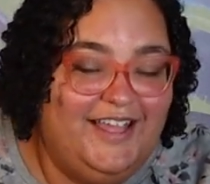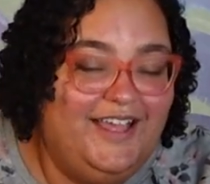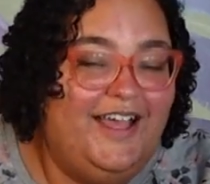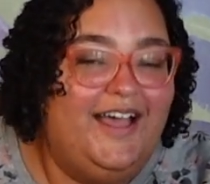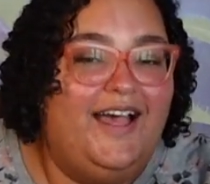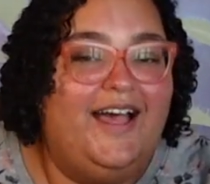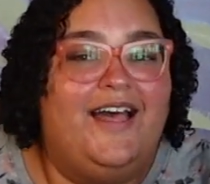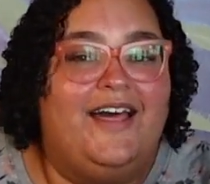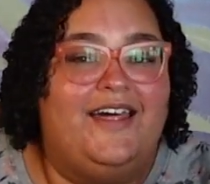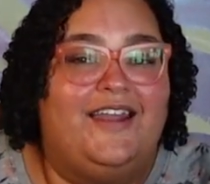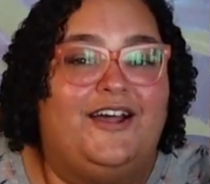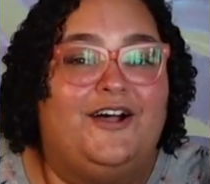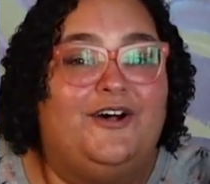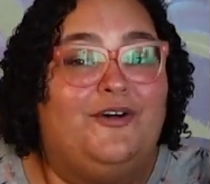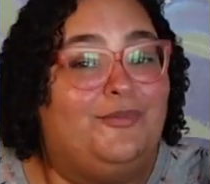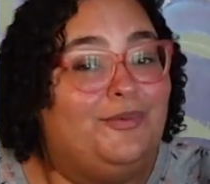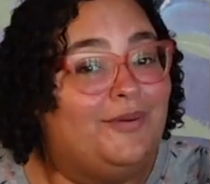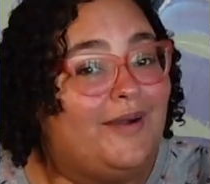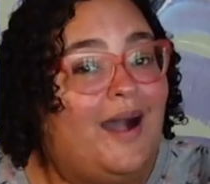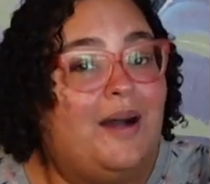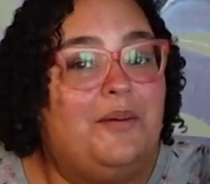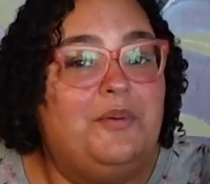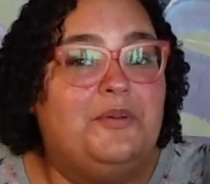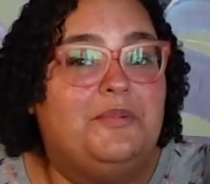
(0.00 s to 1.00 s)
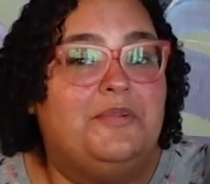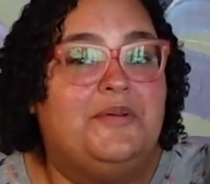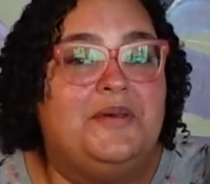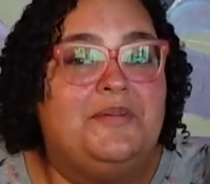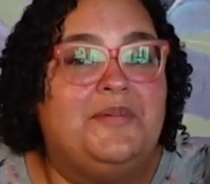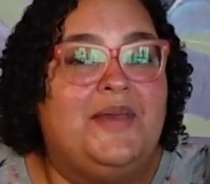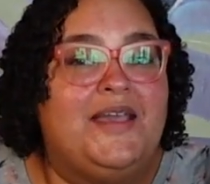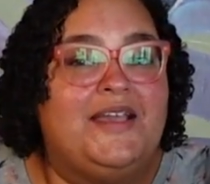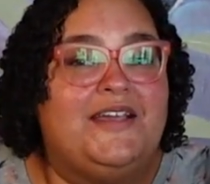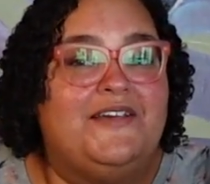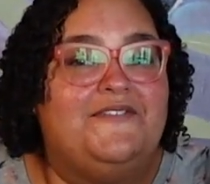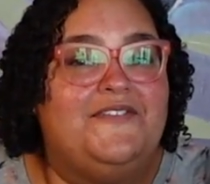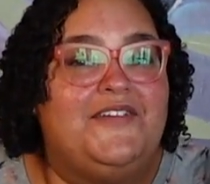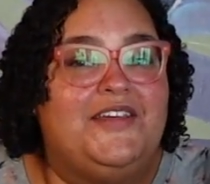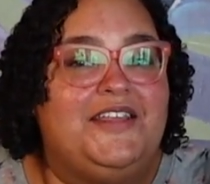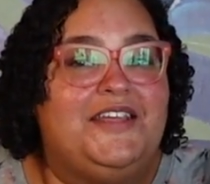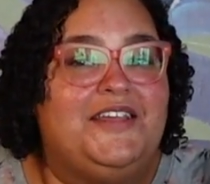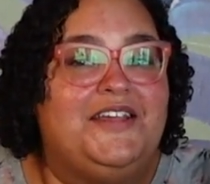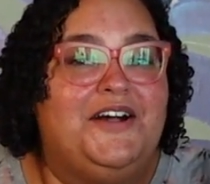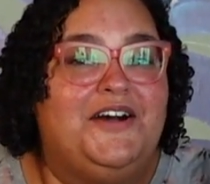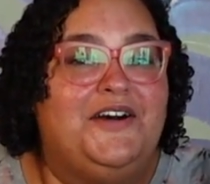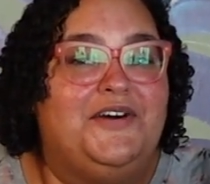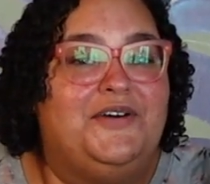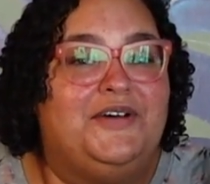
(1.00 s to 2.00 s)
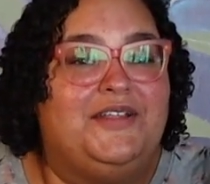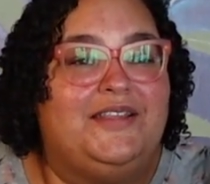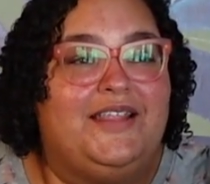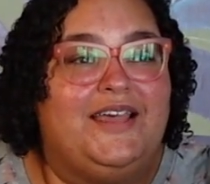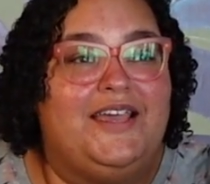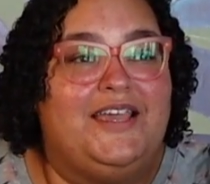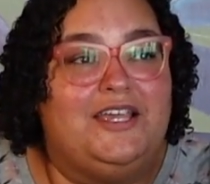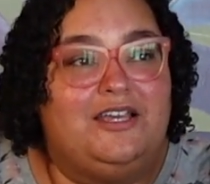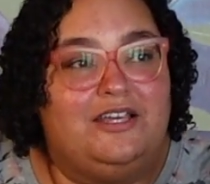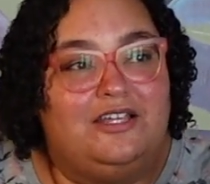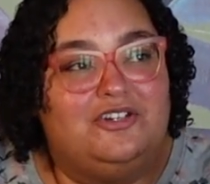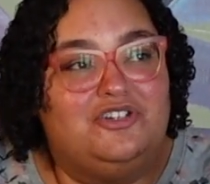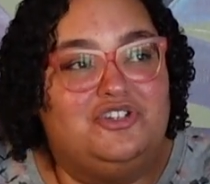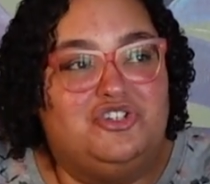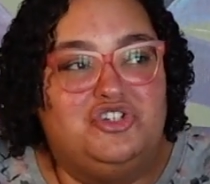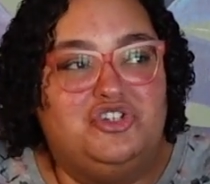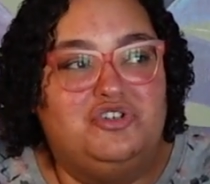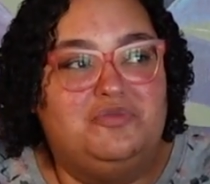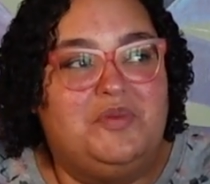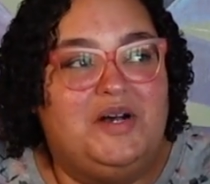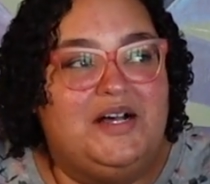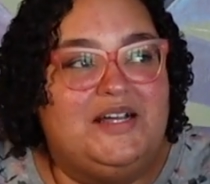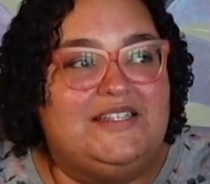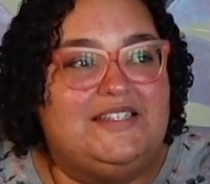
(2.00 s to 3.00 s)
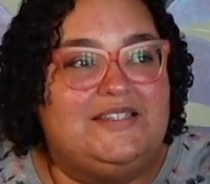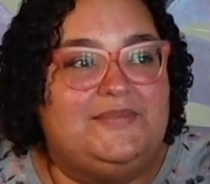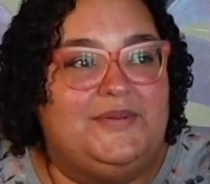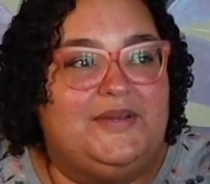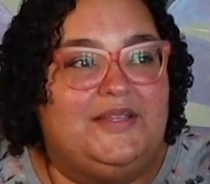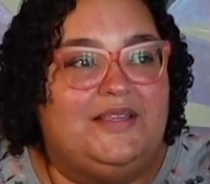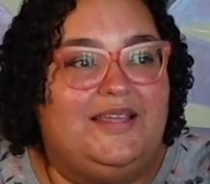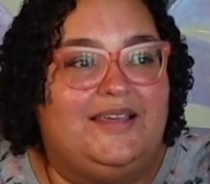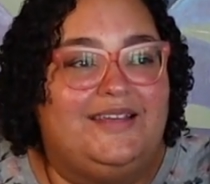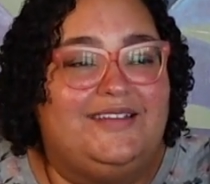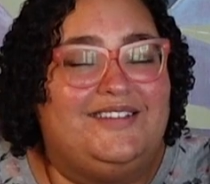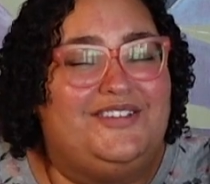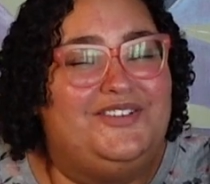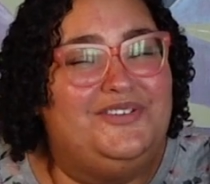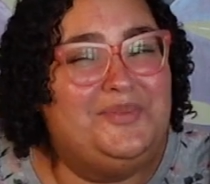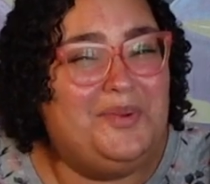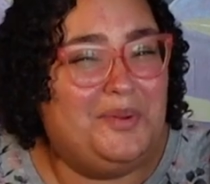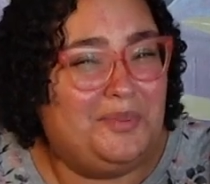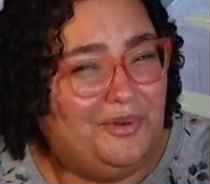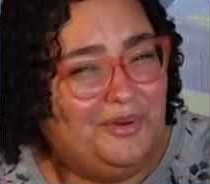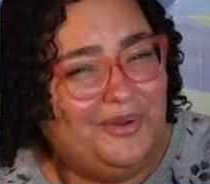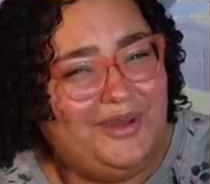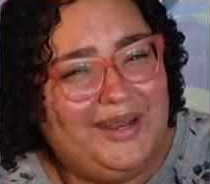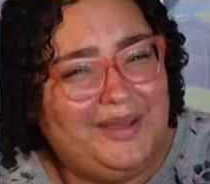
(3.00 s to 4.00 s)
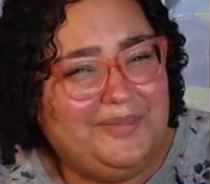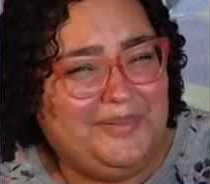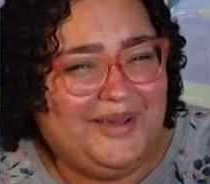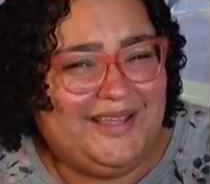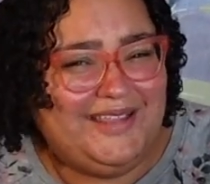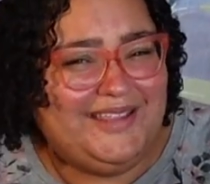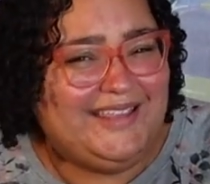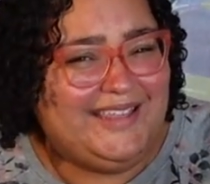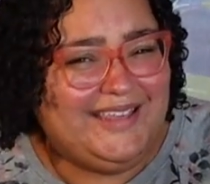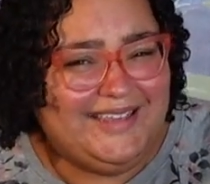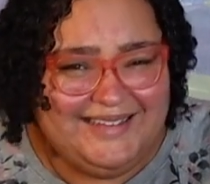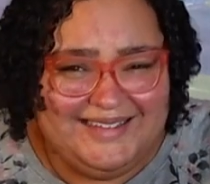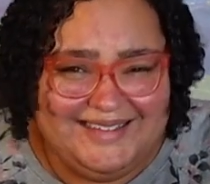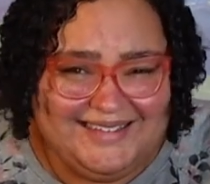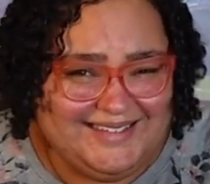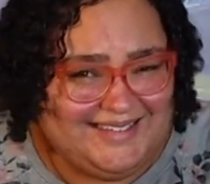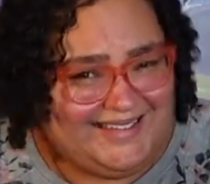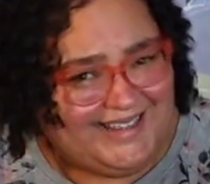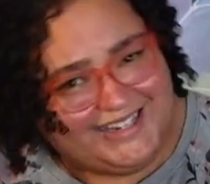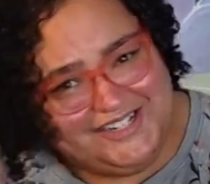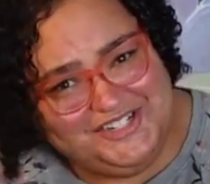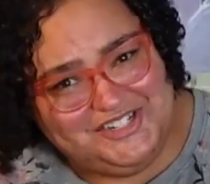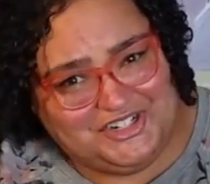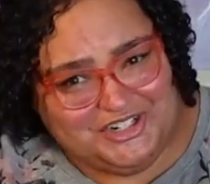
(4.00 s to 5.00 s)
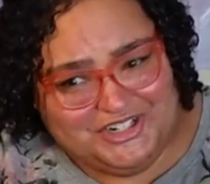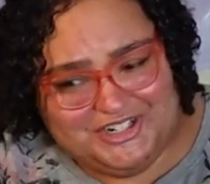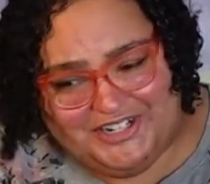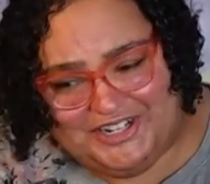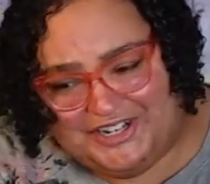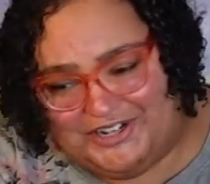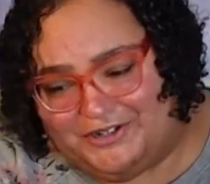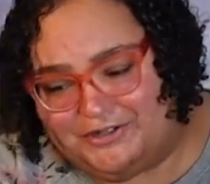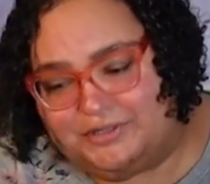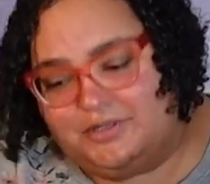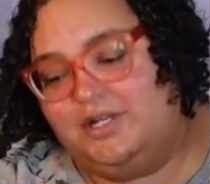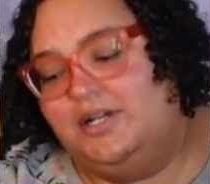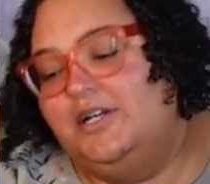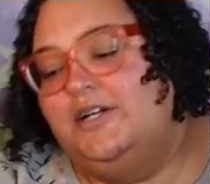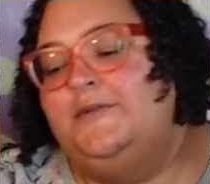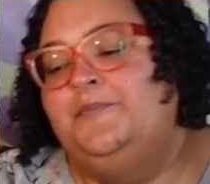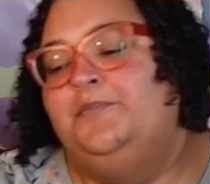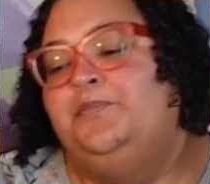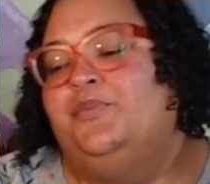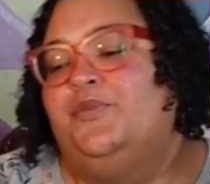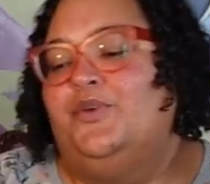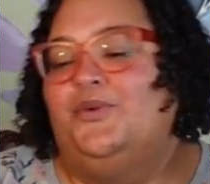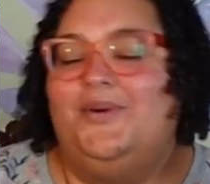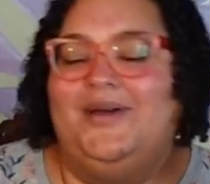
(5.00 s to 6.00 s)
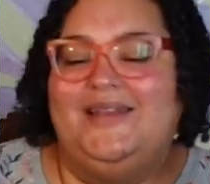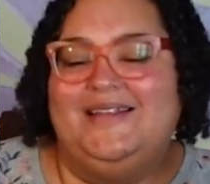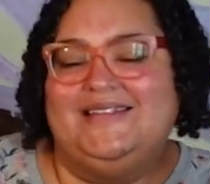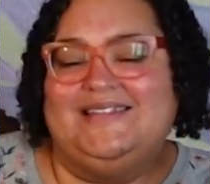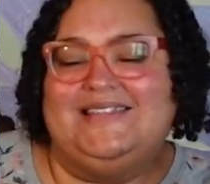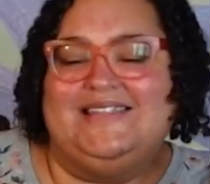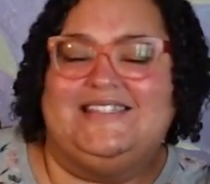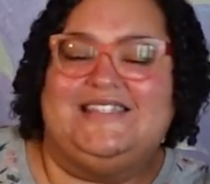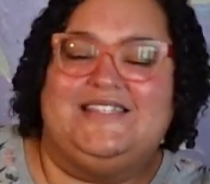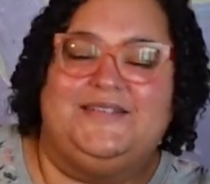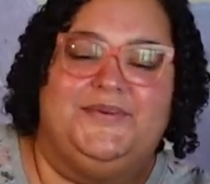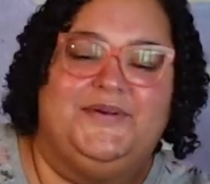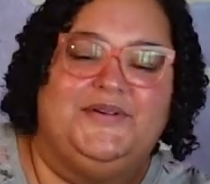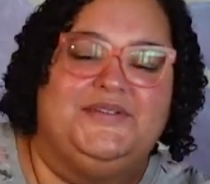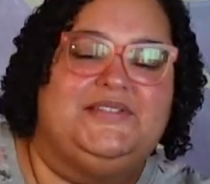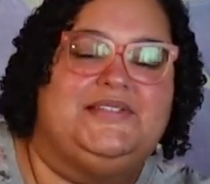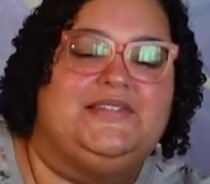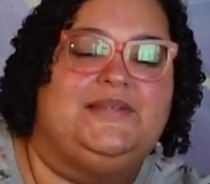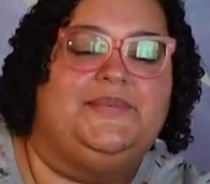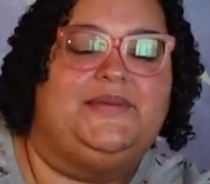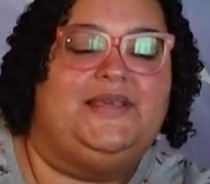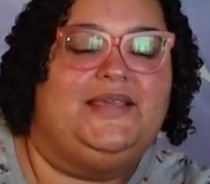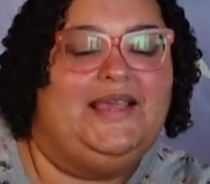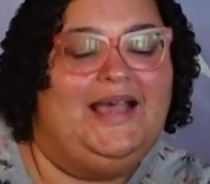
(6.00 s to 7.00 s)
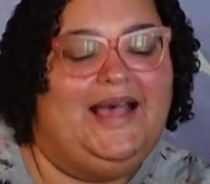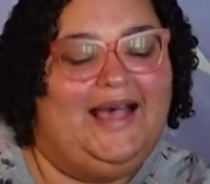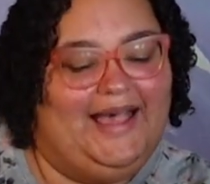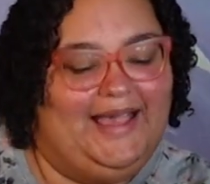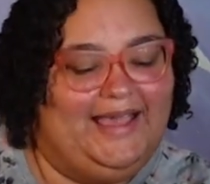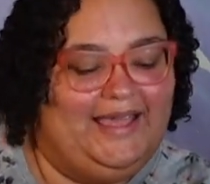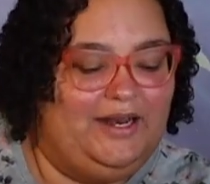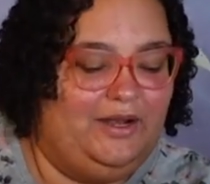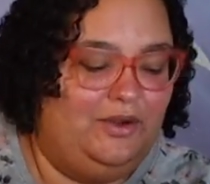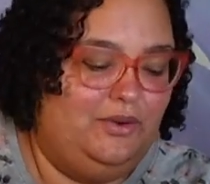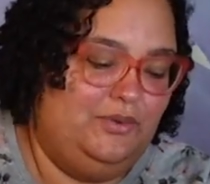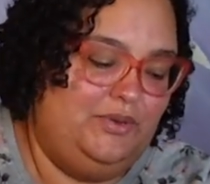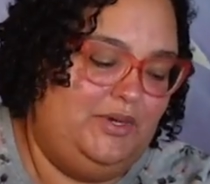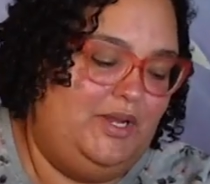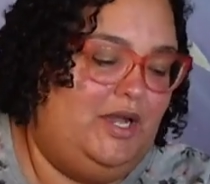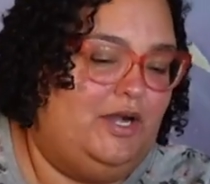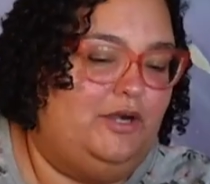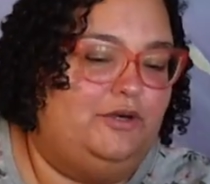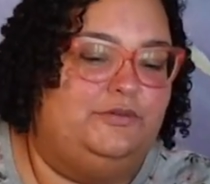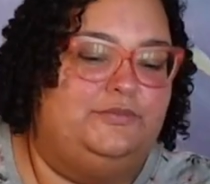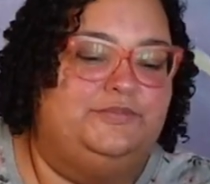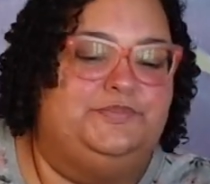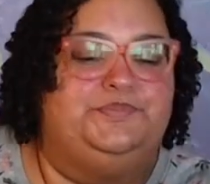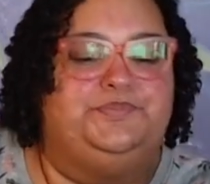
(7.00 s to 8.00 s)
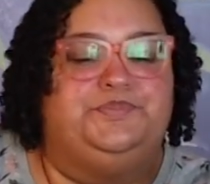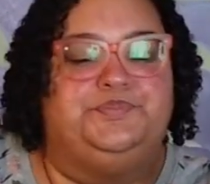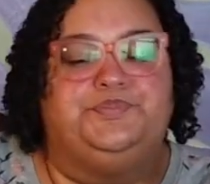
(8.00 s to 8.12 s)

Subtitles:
And I'll probably make a video in like 2 months being like, do you remember what I put in these? Because I sure don't. What is this supposed to be? I don't know.